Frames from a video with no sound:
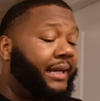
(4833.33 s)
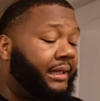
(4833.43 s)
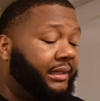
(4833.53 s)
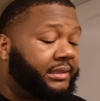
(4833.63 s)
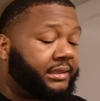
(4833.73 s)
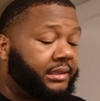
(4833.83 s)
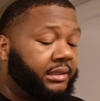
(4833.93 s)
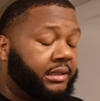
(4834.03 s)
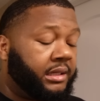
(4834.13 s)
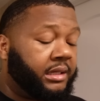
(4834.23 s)
I didn't
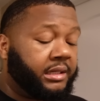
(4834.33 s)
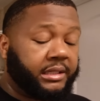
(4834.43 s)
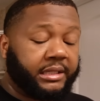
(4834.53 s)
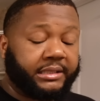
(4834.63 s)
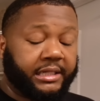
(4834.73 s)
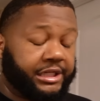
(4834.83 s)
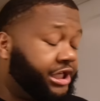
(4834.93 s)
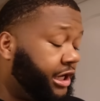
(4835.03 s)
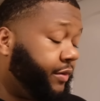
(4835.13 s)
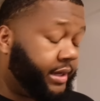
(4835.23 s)
listen. It said
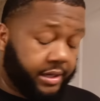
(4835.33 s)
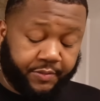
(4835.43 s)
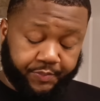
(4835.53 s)
shake well.